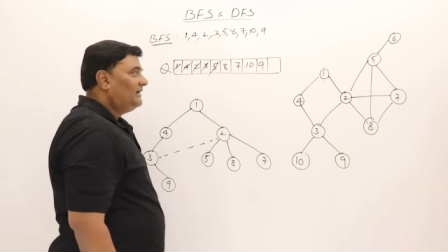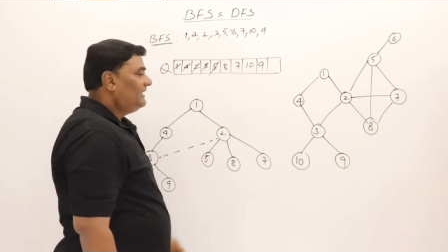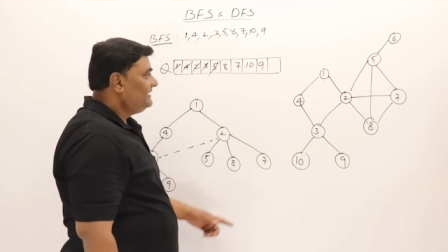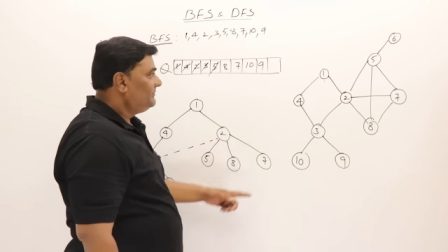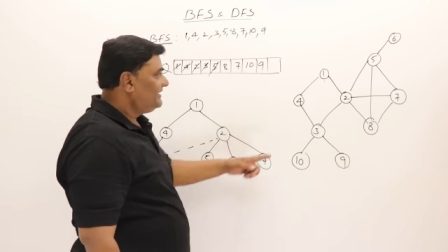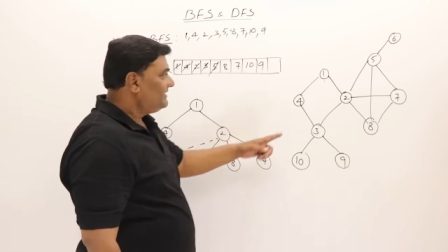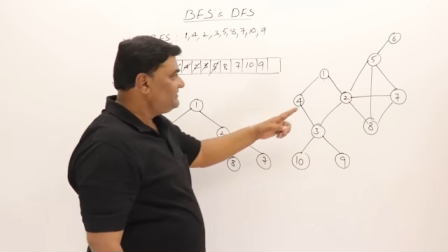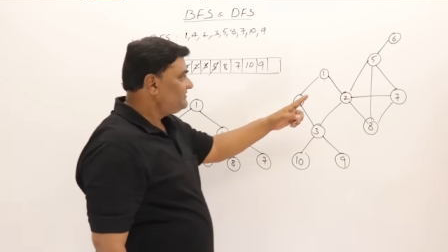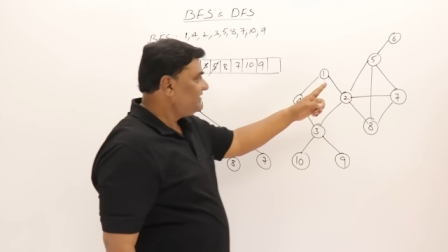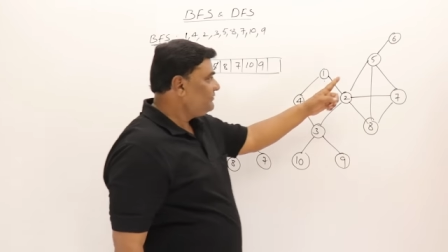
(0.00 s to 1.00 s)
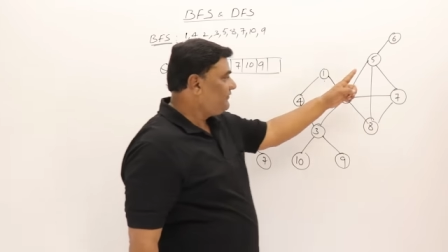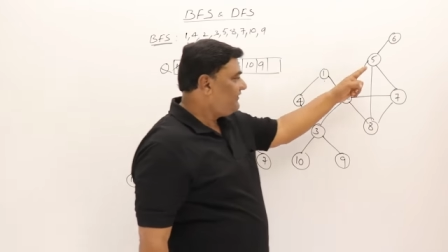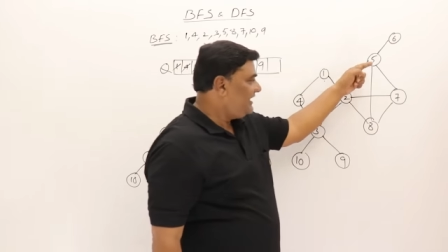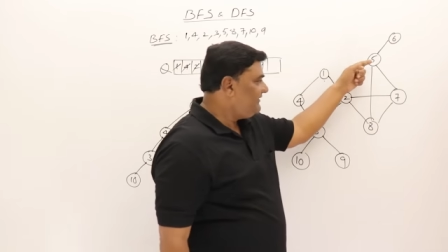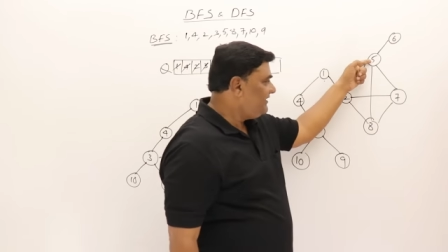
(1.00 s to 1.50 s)
Anybody adjacent to
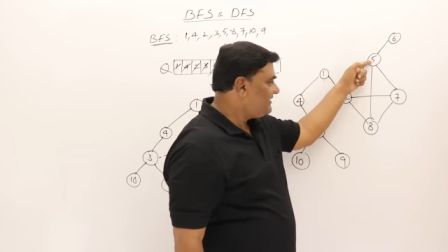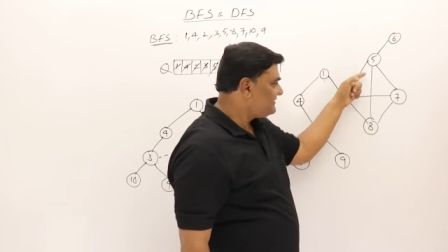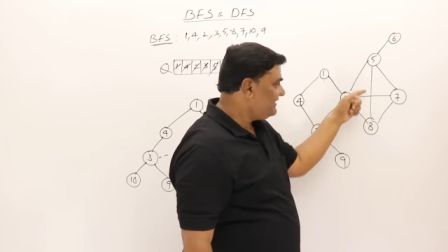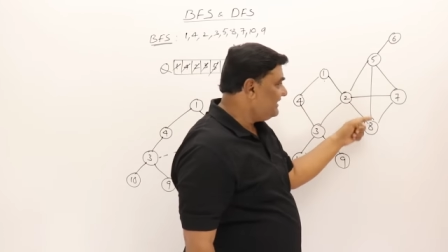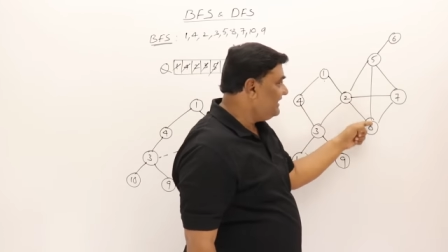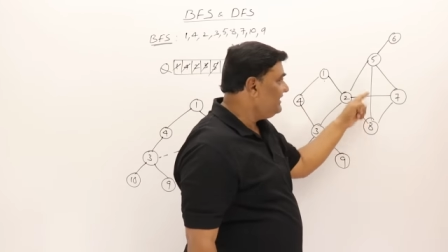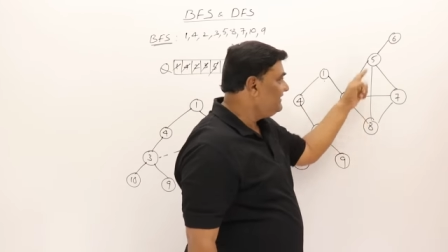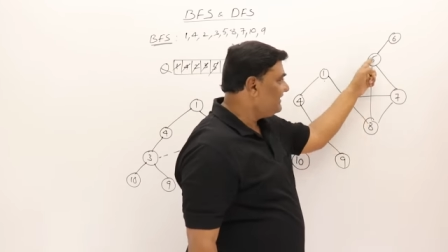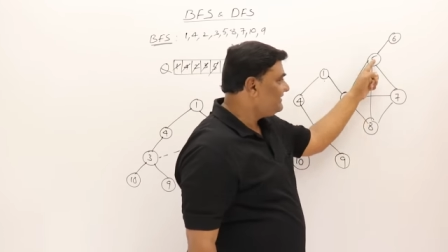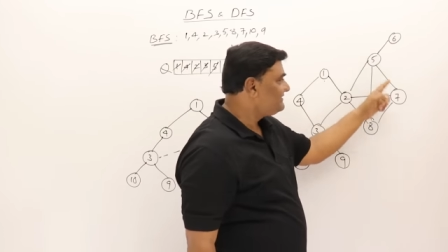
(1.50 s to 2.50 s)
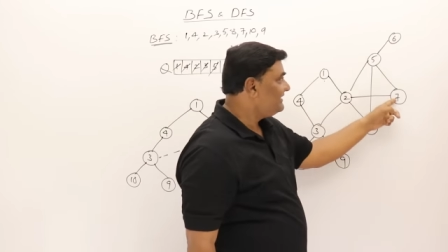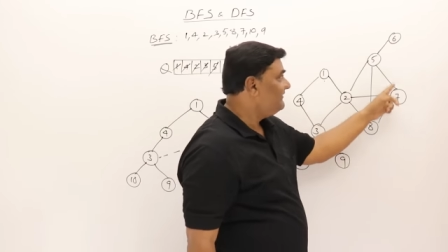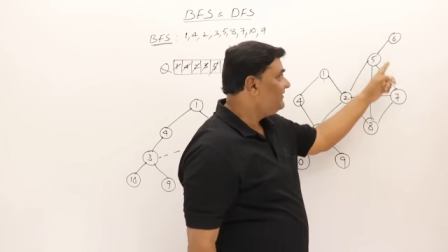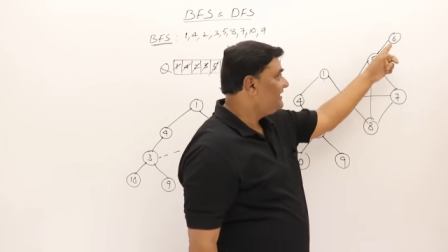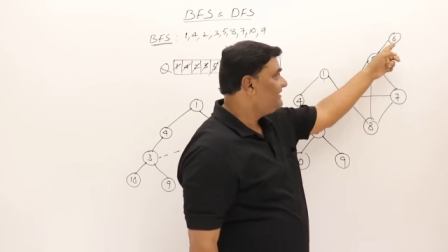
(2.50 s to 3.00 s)
5? Yes, 8 and
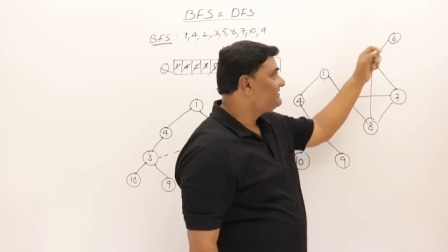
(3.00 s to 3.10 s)
7 and